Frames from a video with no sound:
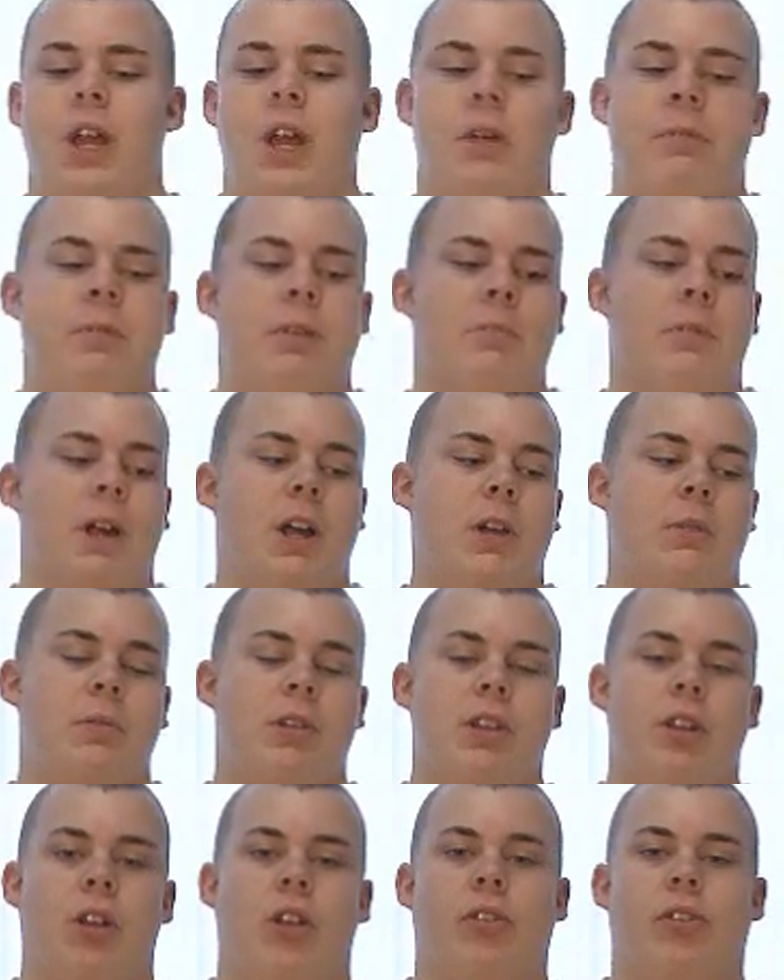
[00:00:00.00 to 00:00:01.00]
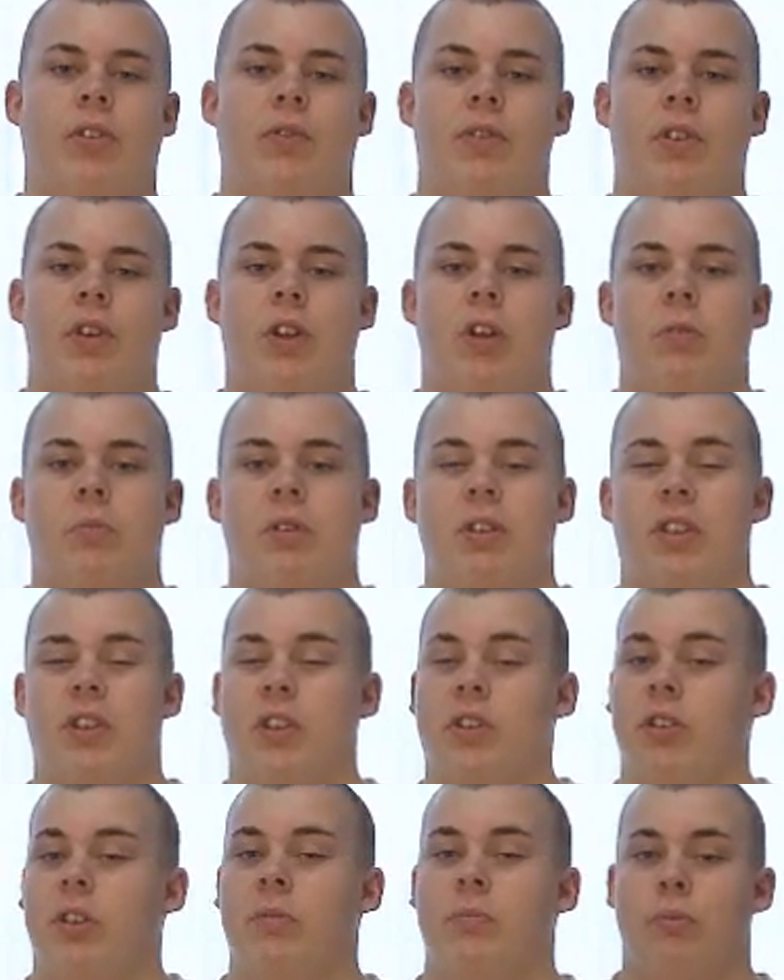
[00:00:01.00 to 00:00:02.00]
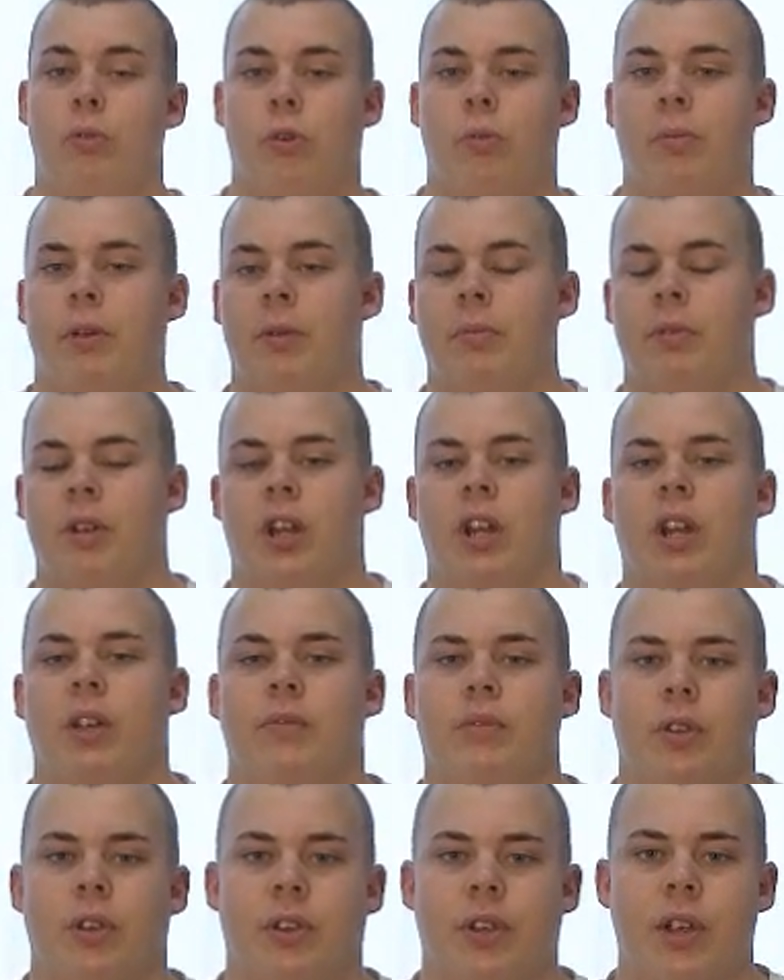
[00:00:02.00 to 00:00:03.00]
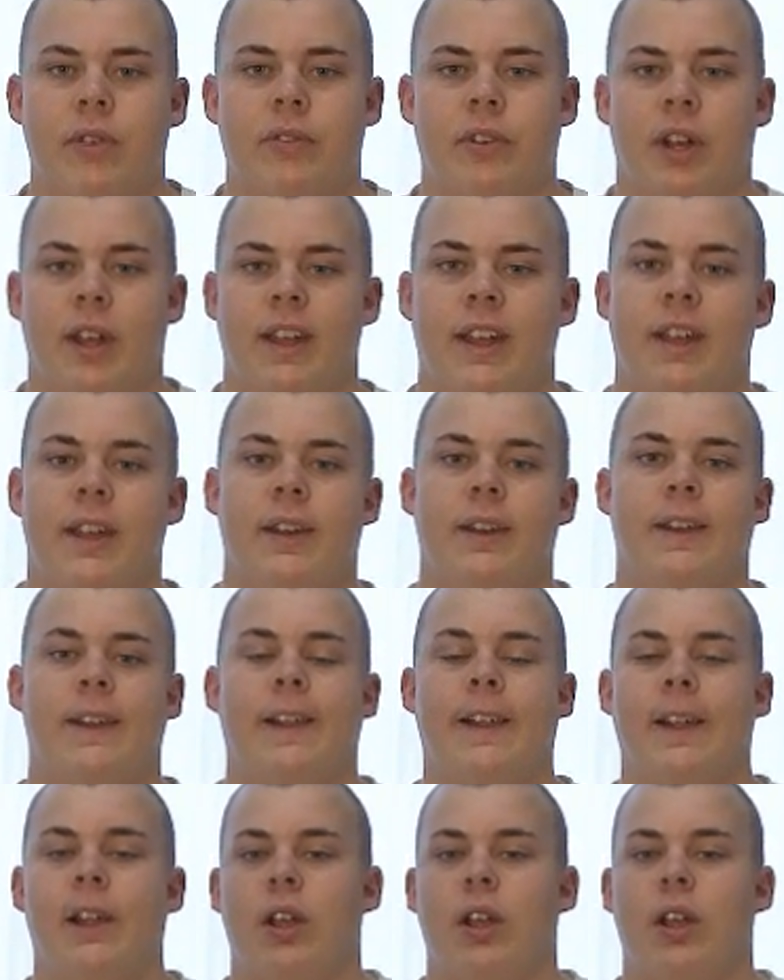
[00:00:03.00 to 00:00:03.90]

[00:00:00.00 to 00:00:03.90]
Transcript: happy about it because if you know me, the only bullpup gun I've really ever had